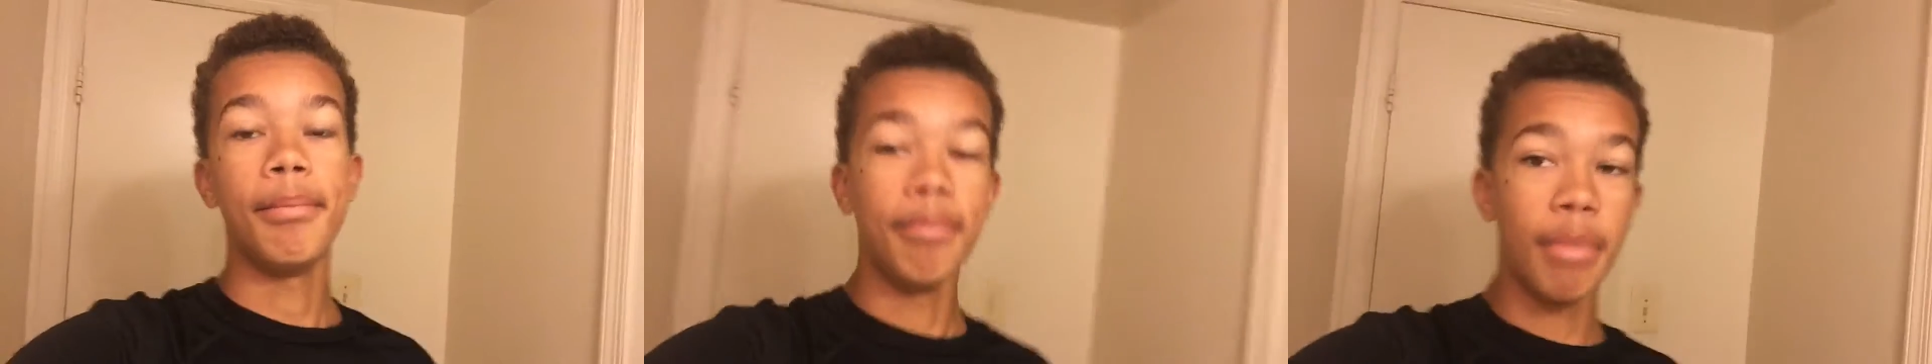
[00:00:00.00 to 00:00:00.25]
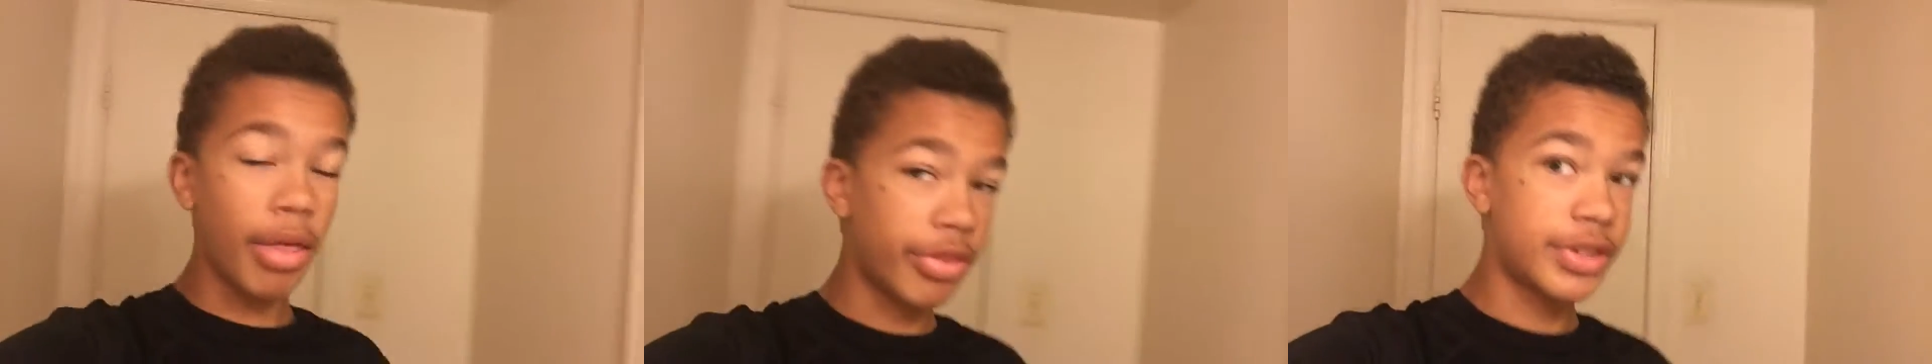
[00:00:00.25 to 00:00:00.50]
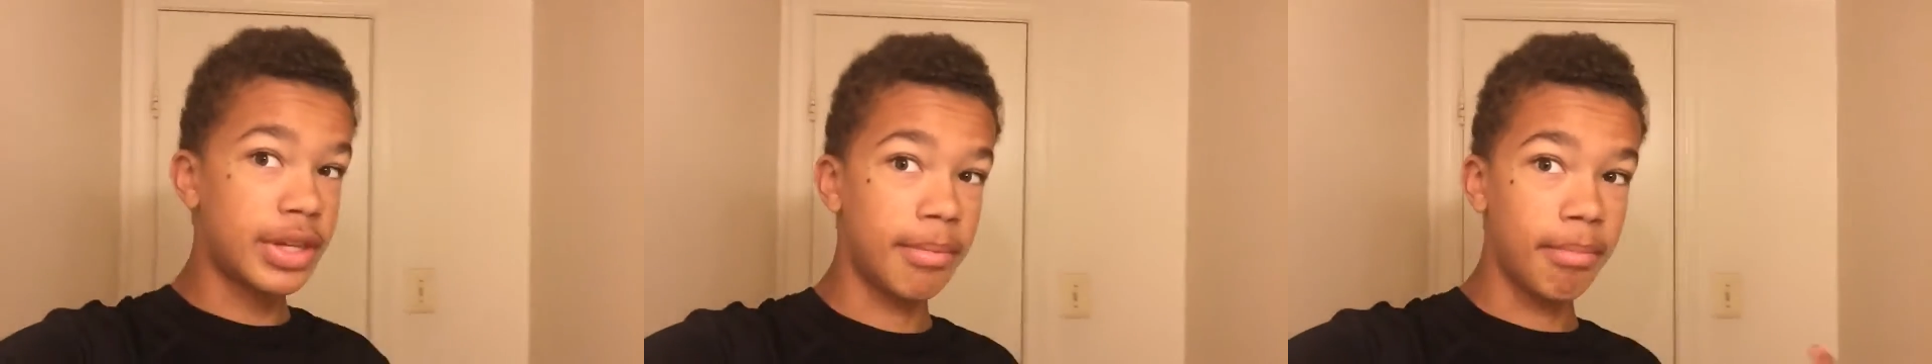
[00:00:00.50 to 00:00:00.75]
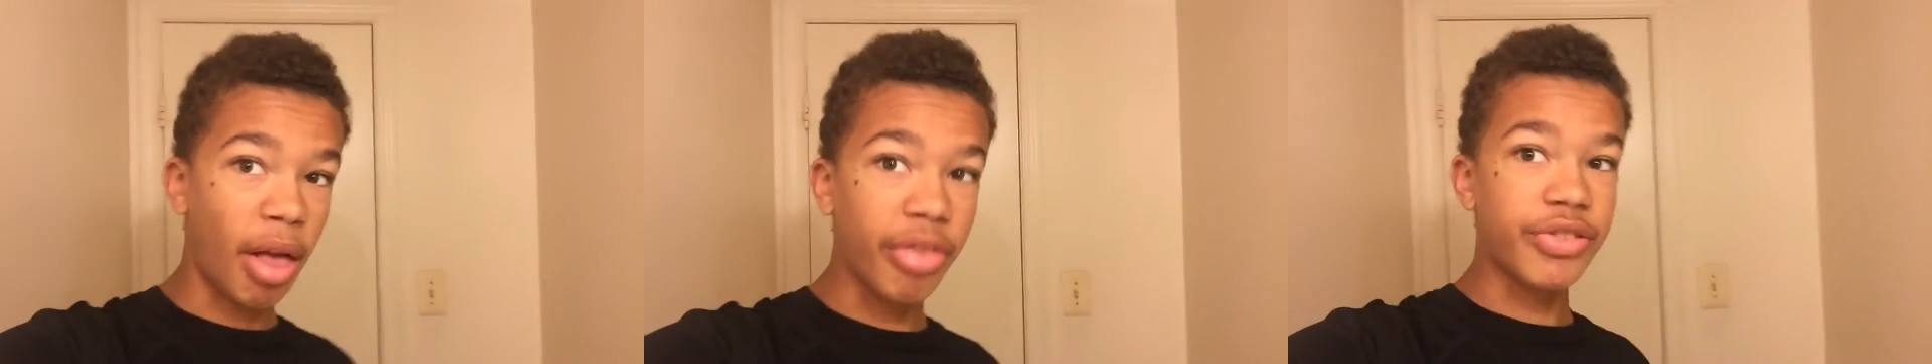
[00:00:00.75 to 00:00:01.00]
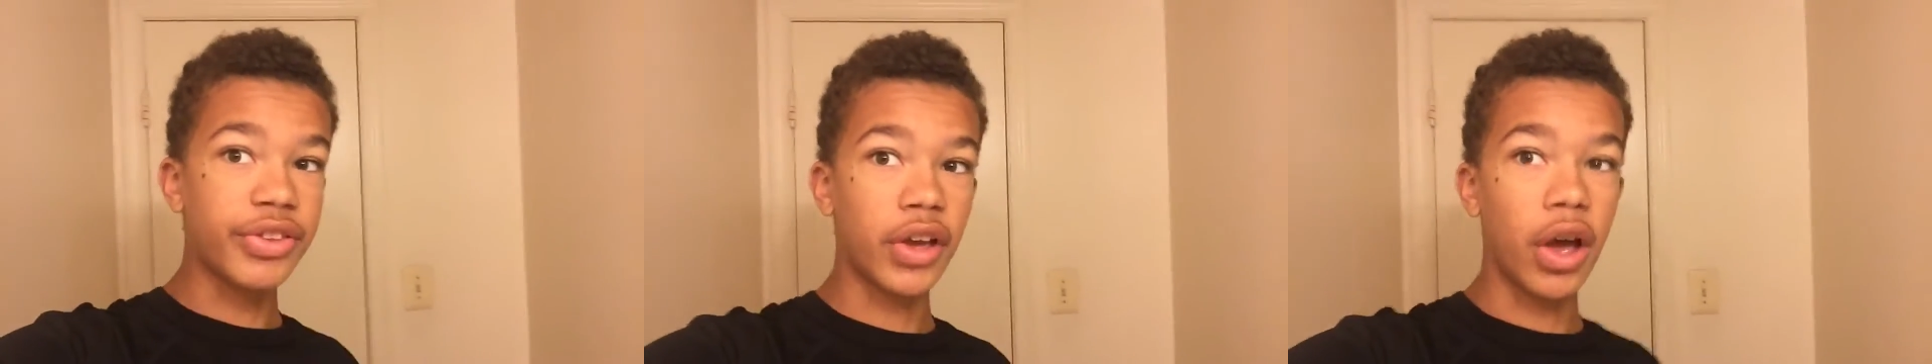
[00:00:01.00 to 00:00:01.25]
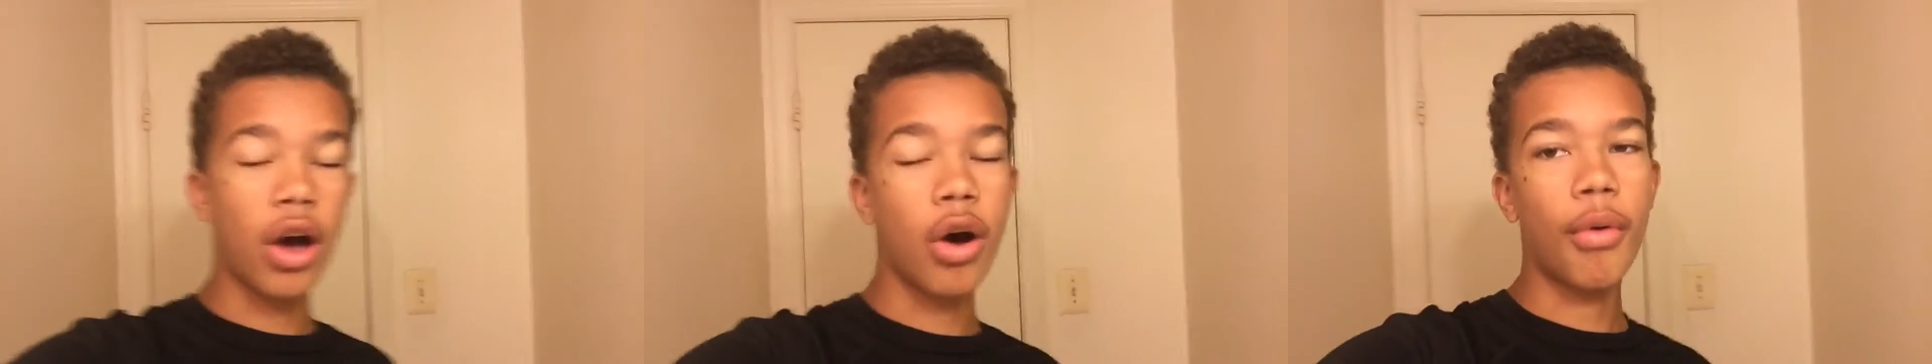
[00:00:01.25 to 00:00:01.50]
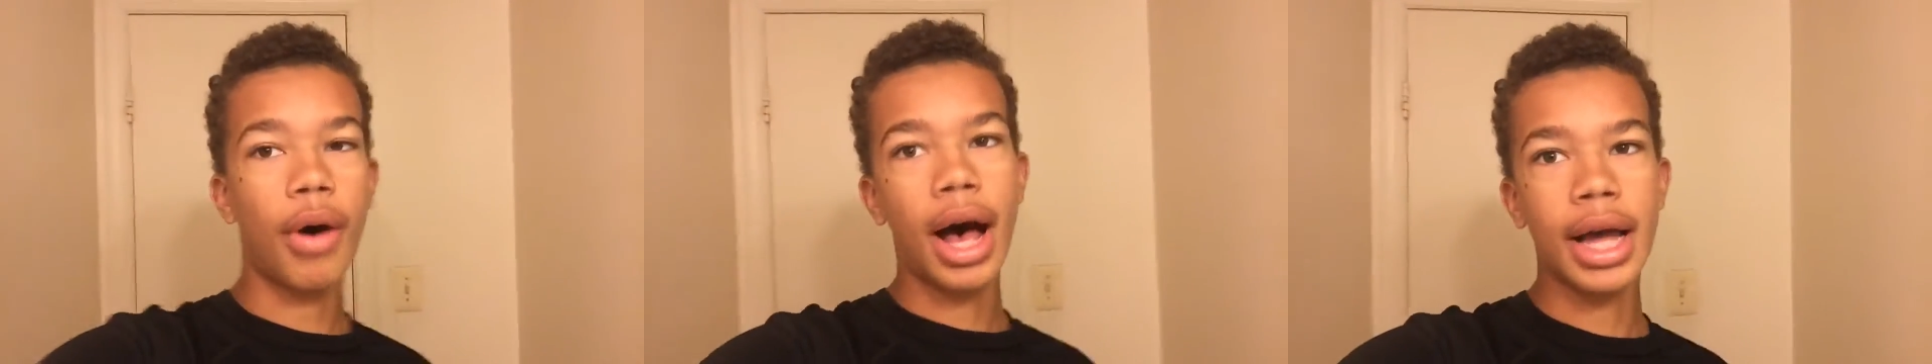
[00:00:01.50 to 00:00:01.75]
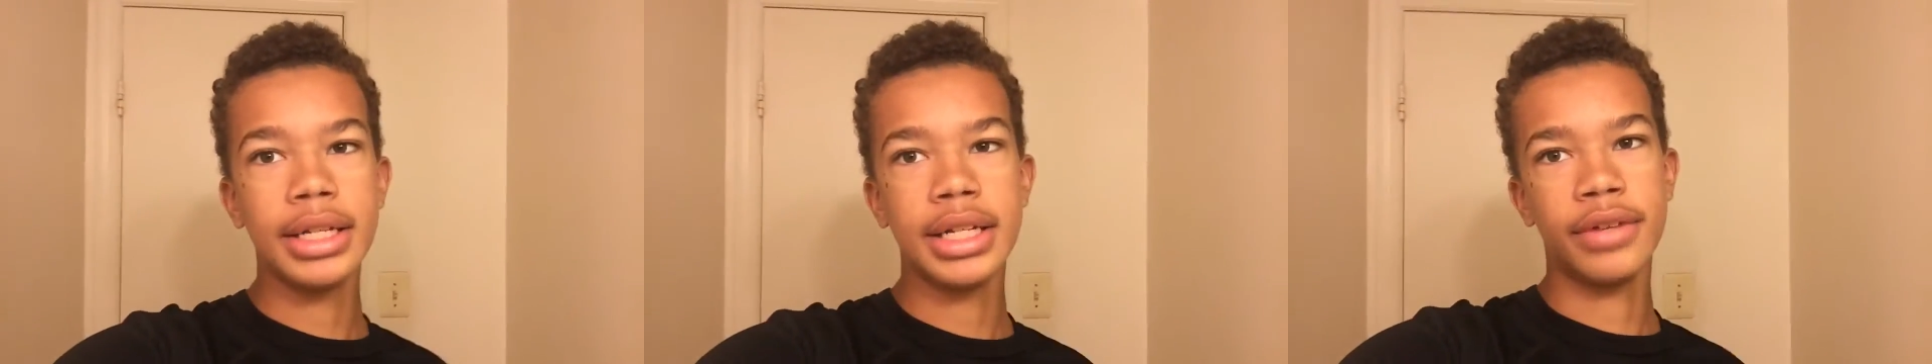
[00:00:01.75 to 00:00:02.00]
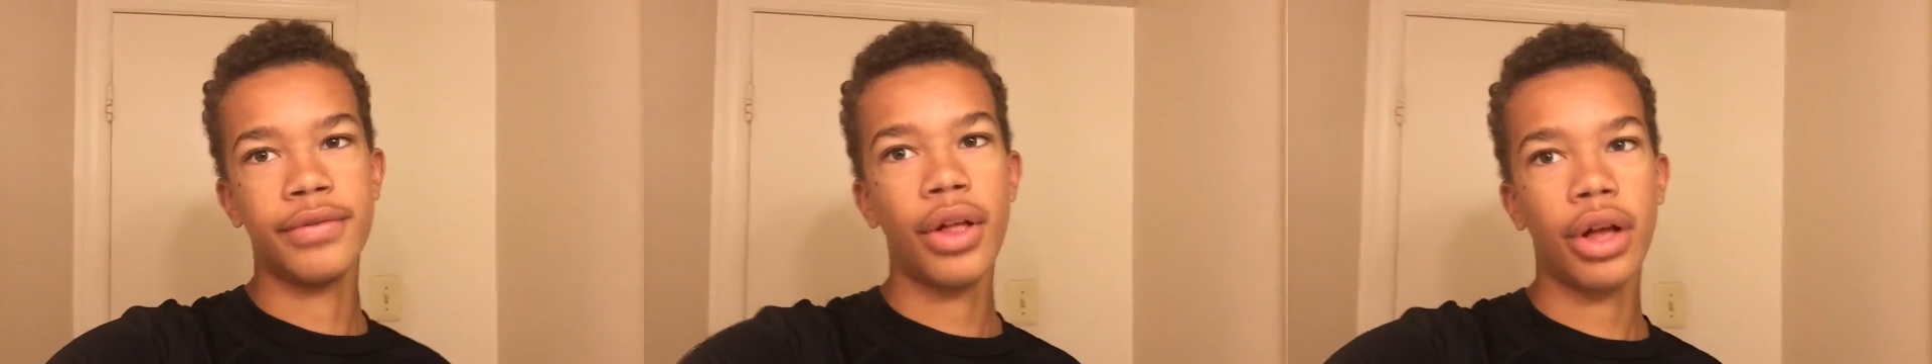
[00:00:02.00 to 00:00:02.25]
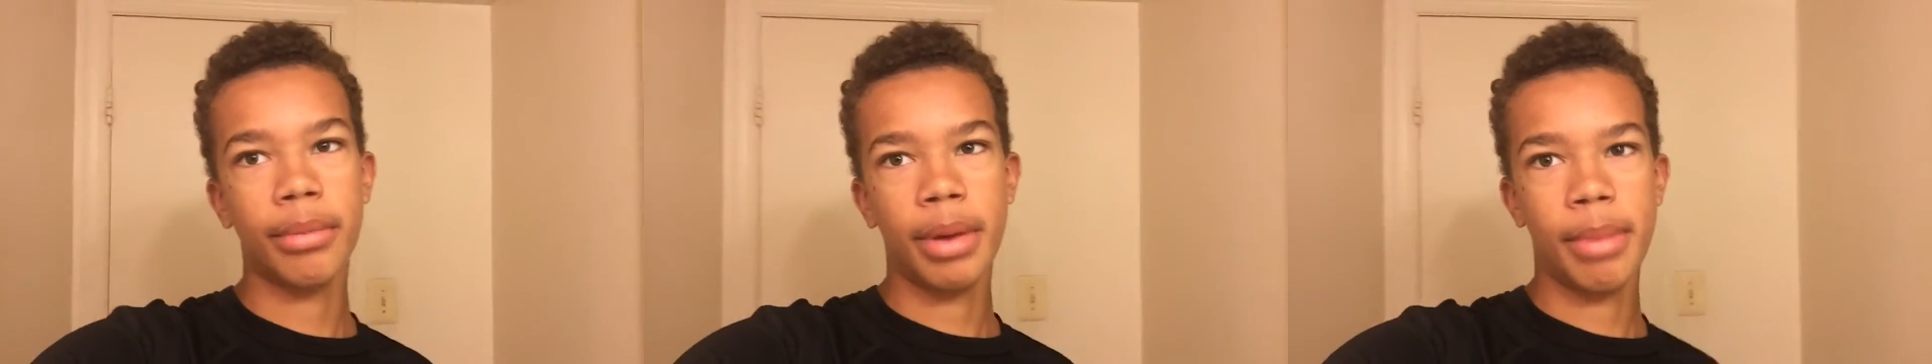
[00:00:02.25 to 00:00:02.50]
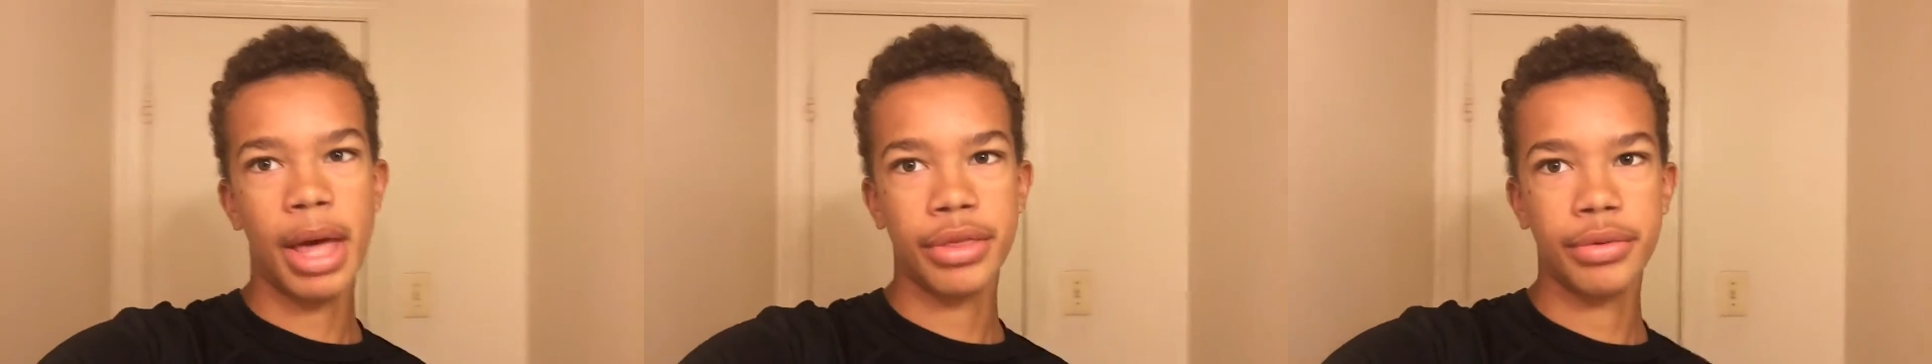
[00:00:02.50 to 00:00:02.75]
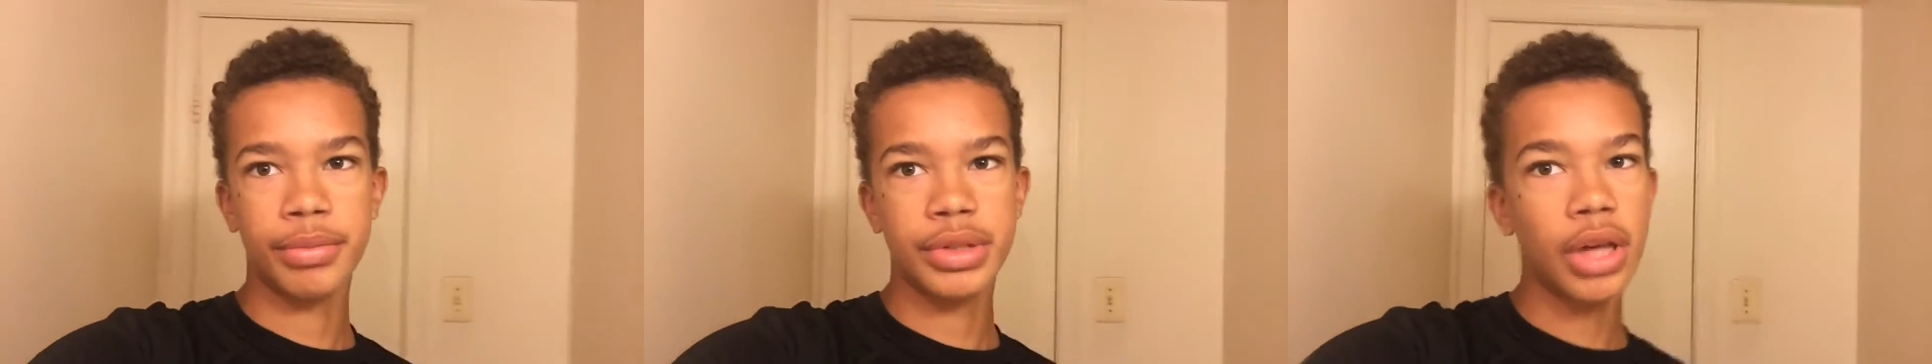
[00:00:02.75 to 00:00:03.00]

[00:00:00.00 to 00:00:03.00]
months and months ago, I did a vlog in my bathroom.